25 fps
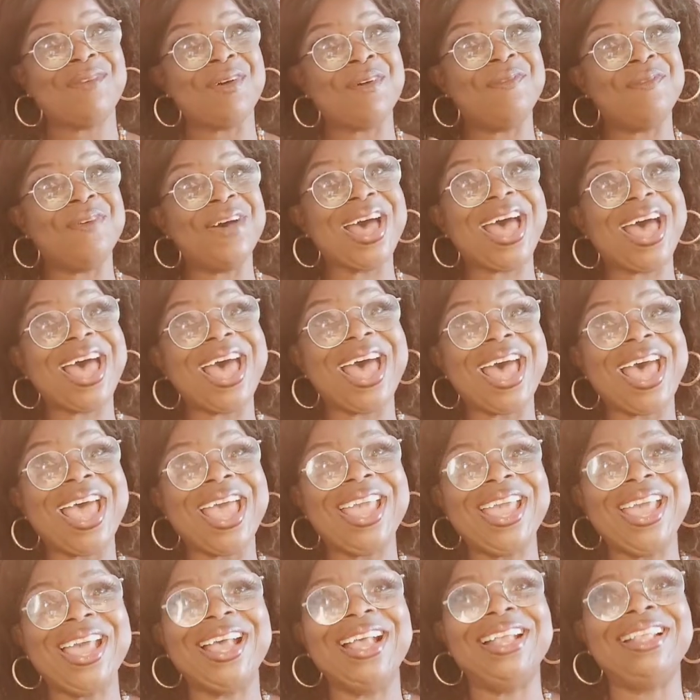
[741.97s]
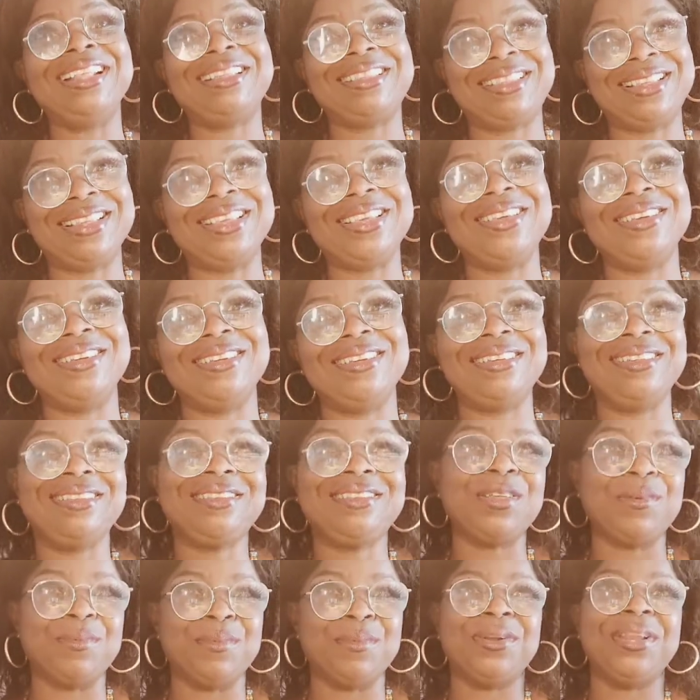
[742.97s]
Bye-bye, and see you
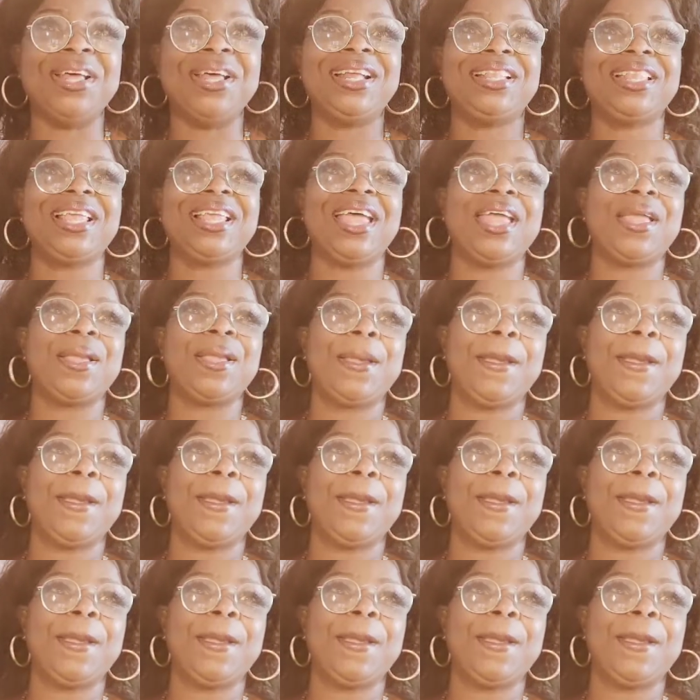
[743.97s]
some other time.